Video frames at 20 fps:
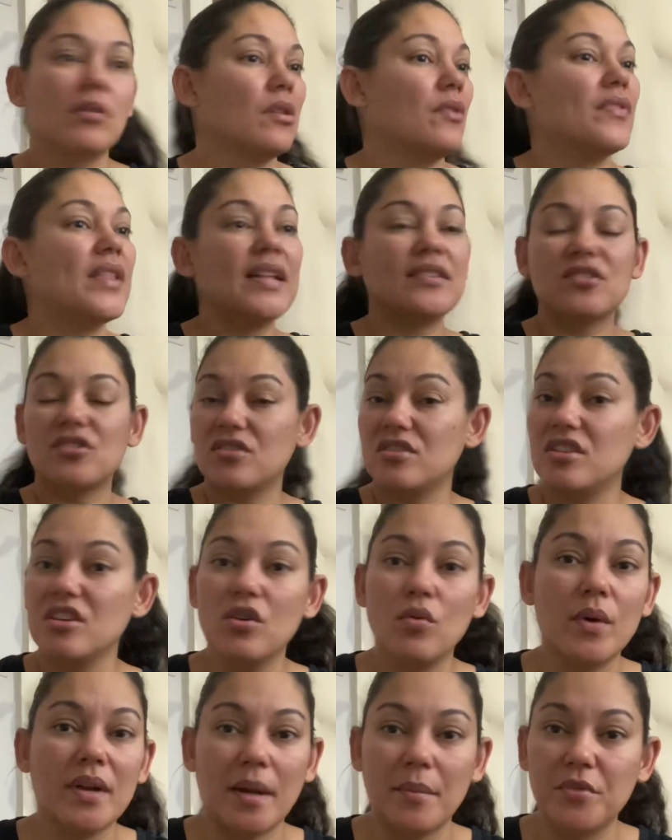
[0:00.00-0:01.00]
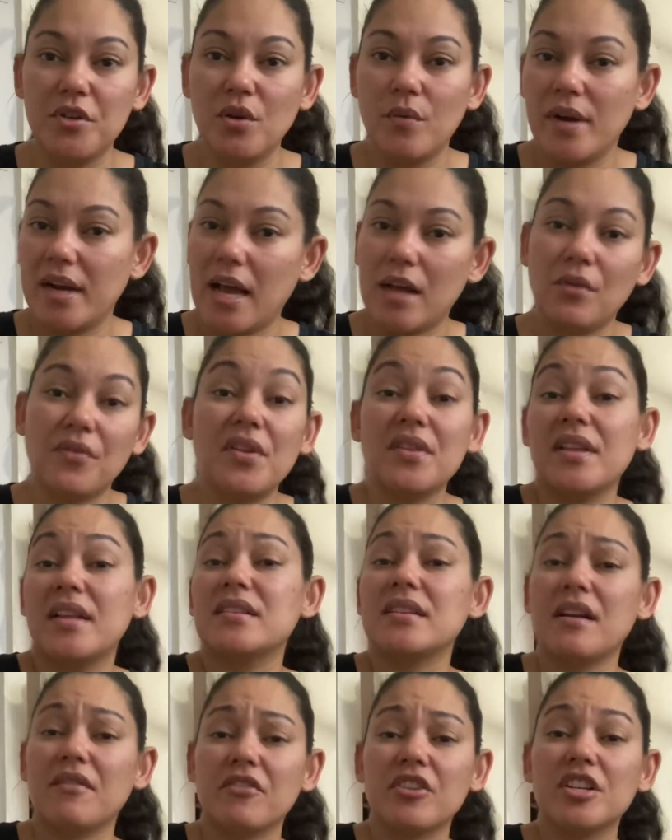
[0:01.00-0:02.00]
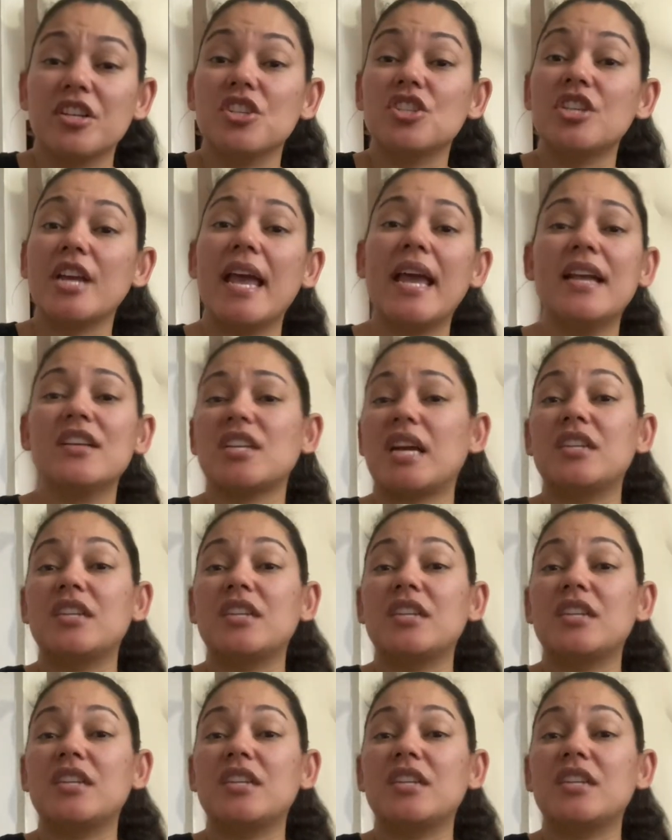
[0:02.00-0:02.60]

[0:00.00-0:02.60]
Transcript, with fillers: That's still what I'm doing. I don't think that's ever going to change.